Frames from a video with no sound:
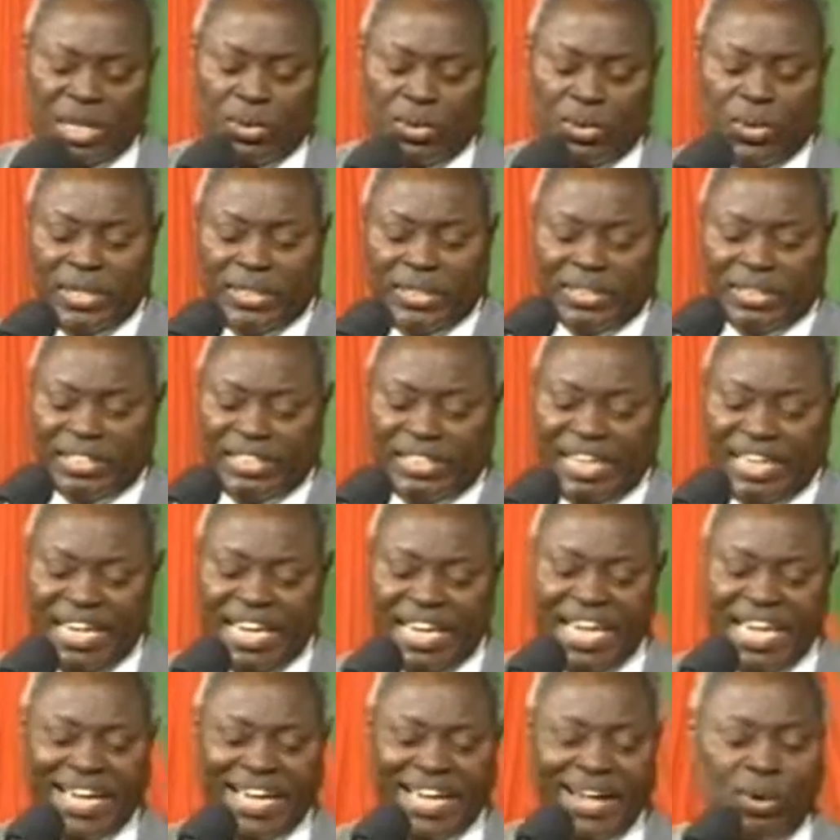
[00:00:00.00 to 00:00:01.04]
I will
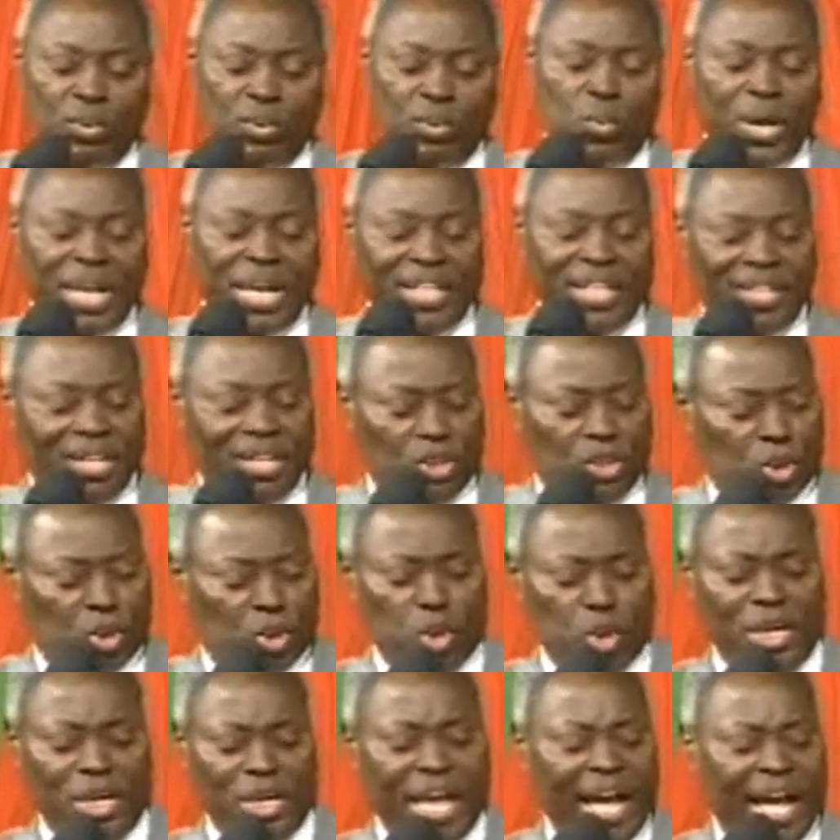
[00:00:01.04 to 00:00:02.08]
take away the
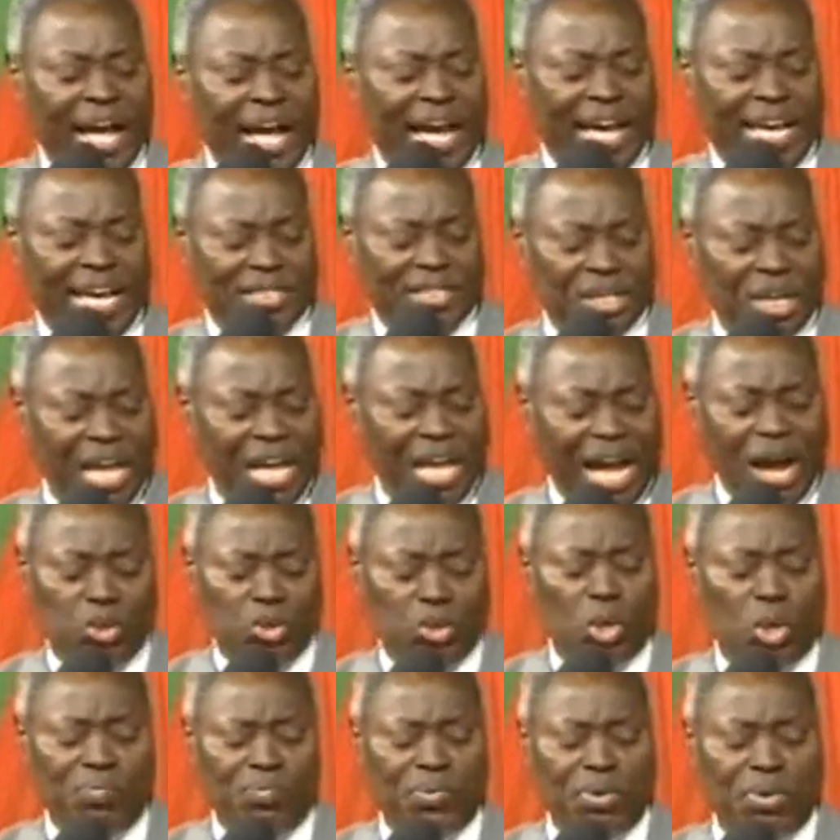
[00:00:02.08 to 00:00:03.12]
stony heart
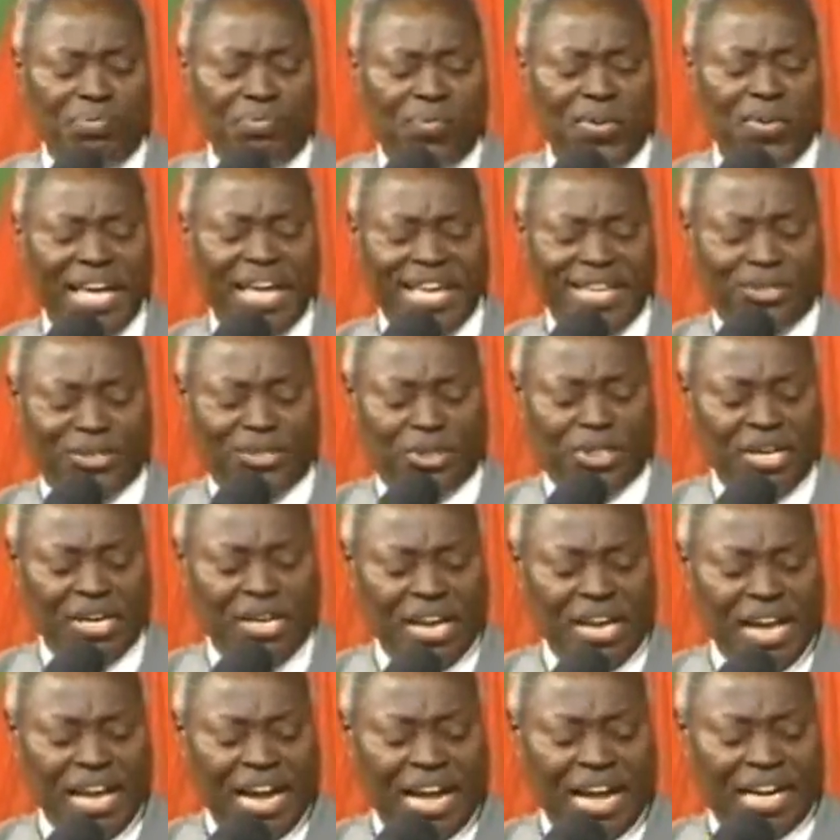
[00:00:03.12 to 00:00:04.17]
out of your flesh,
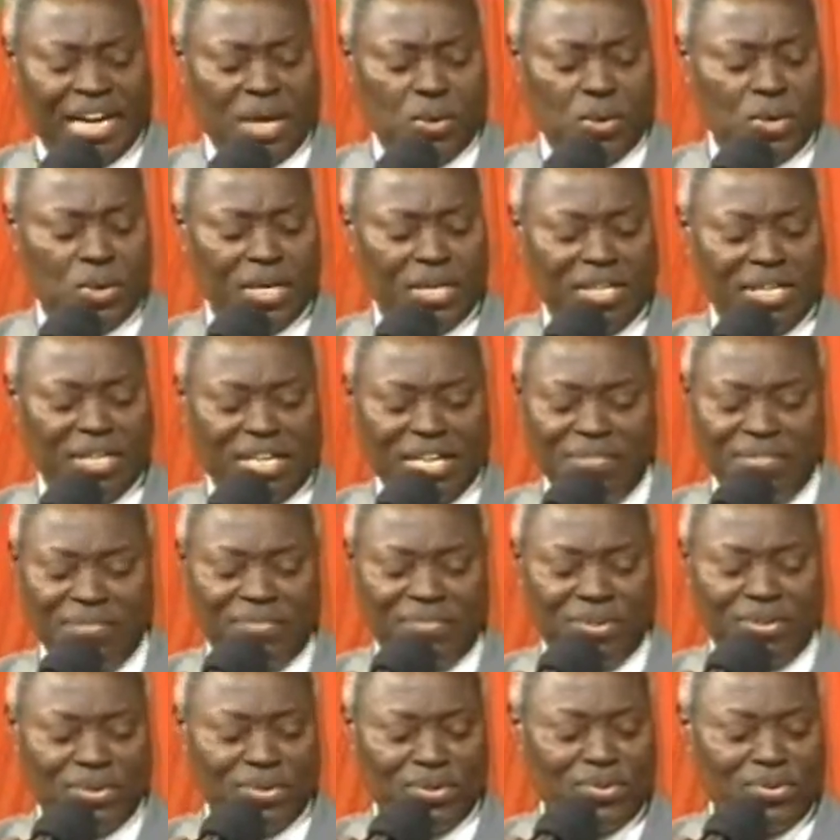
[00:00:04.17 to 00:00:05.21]
and I will give
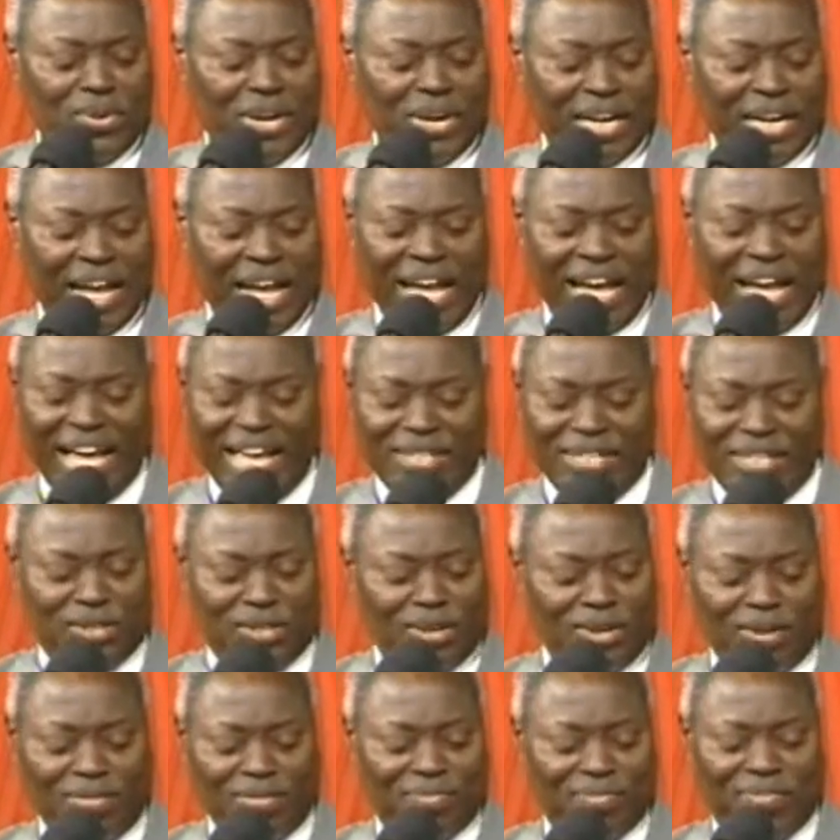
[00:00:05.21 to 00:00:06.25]
you an heart
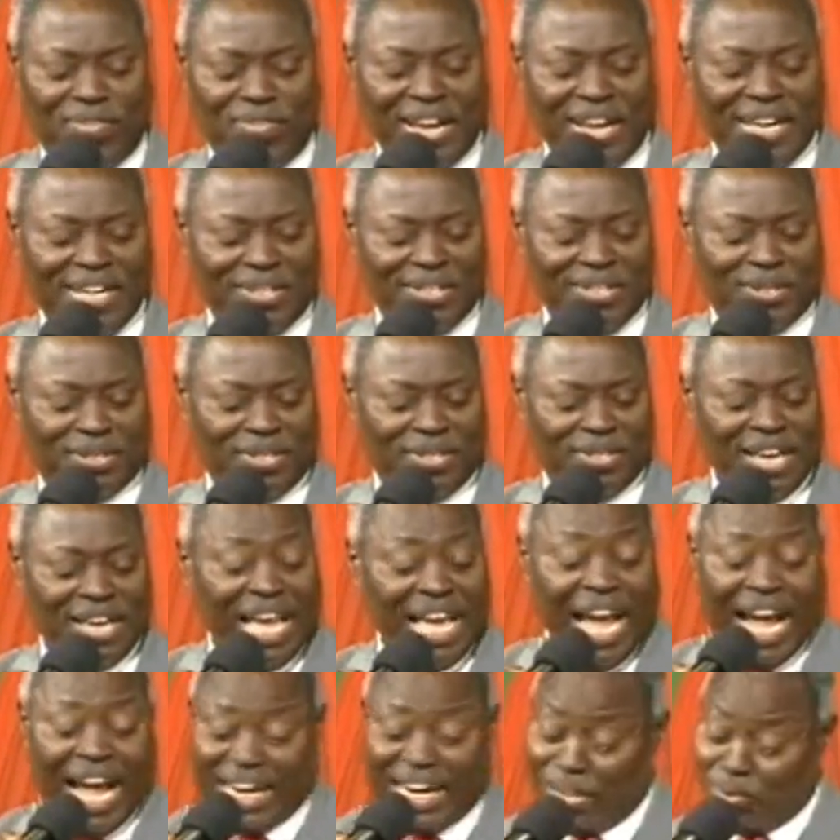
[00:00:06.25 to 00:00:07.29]
of flesh.
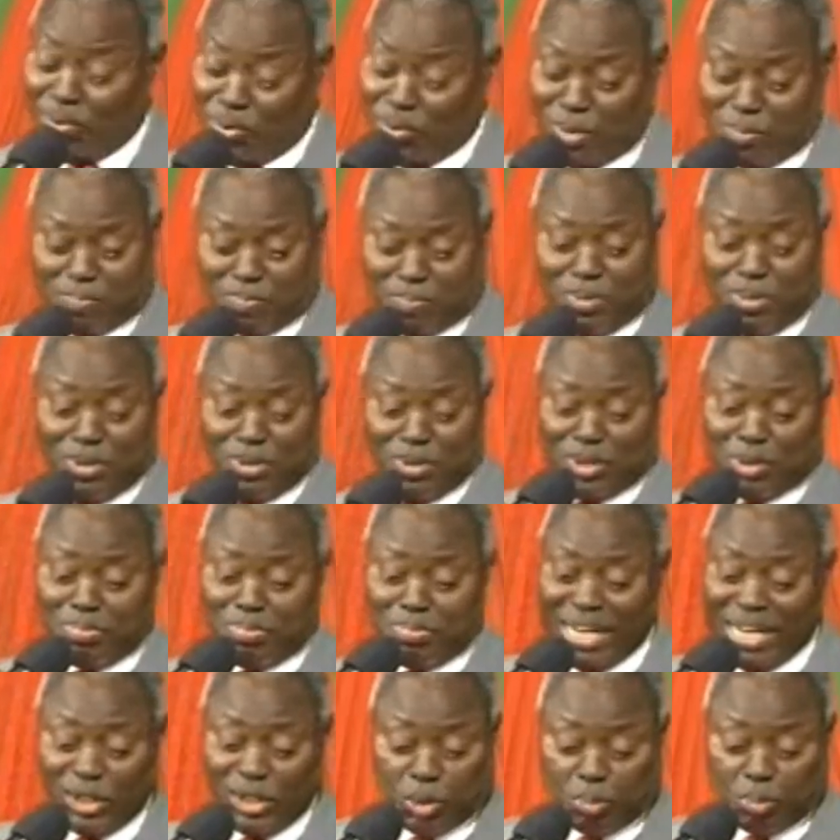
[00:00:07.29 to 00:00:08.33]
And I will put
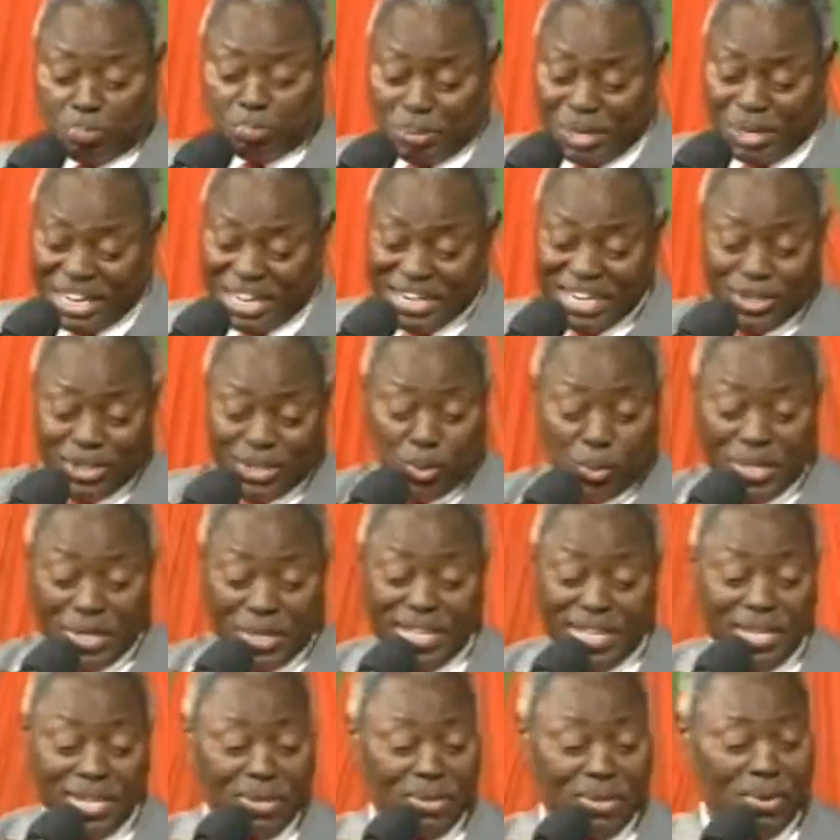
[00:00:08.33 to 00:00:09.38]
my spirit
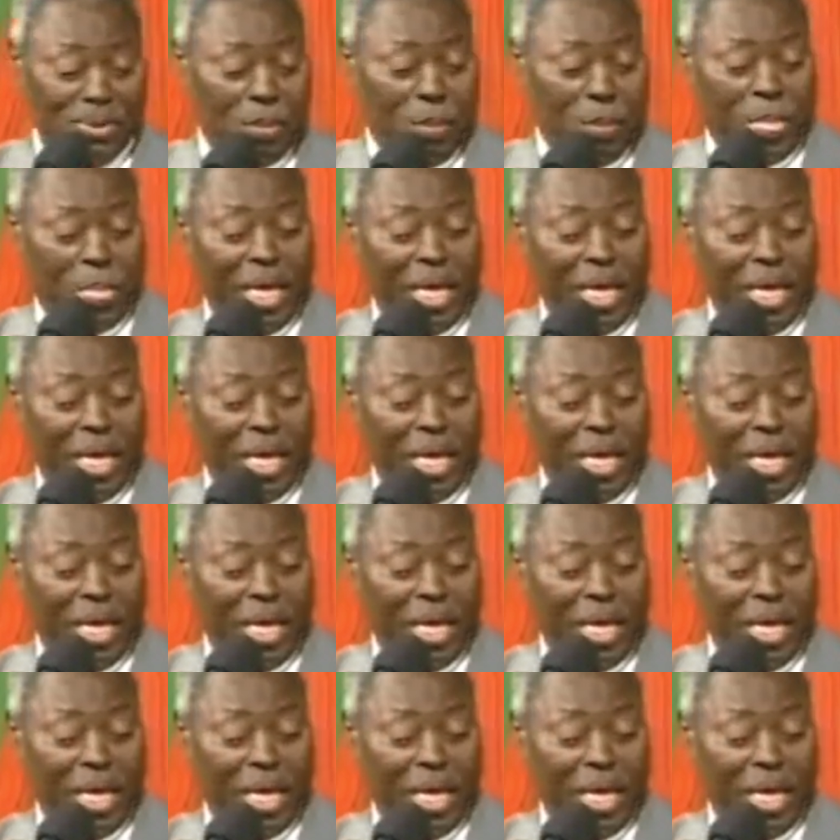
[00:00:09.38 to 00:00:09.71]
within you,